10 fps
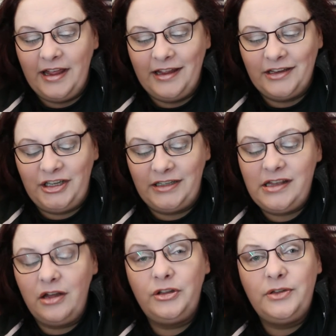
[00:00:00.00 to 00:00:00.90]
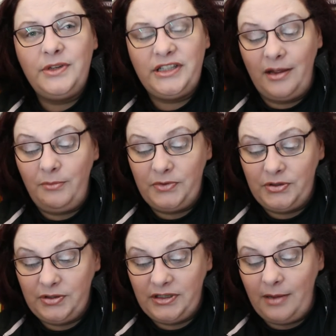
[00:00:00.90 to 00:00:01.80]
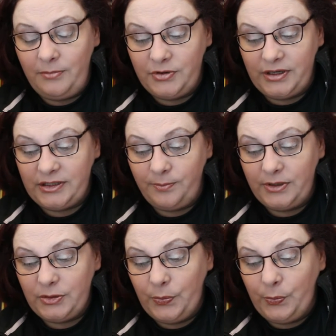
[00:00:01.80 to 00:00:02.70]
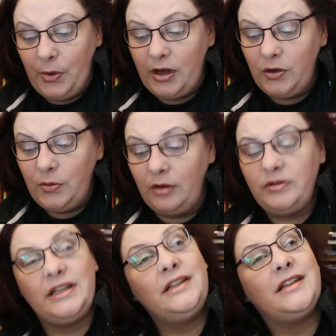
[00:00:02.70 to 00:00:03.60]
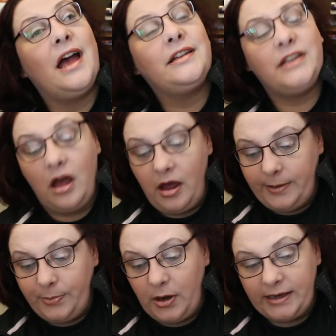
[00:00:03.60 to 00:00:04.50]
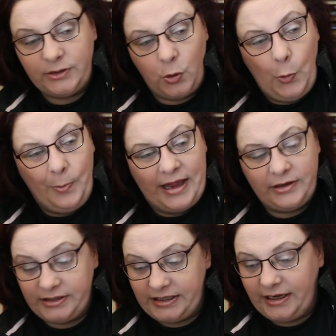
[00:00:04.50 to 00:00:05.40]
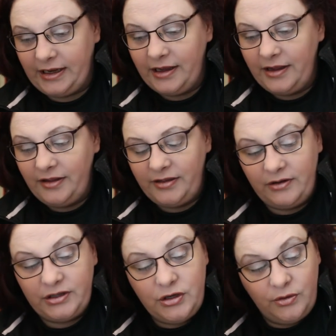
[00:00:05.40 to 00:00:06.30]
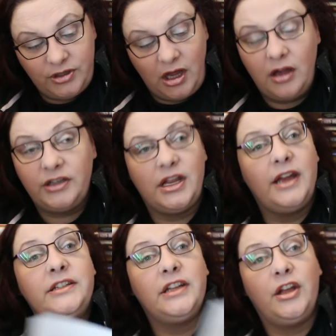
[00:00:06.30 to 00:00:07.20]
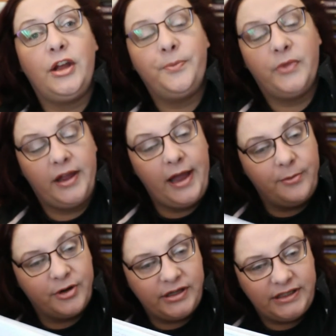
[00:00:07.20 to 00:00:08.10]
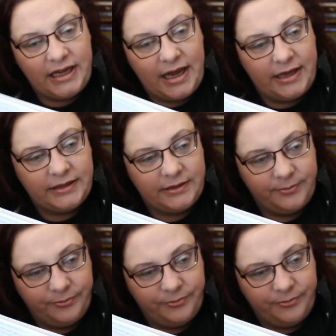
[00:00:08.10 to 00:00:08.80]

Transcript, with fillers: She is the ultimate tempt temptress, but one who won't exact a high price or penalty. There is no dark side to her. Cameron Diaz.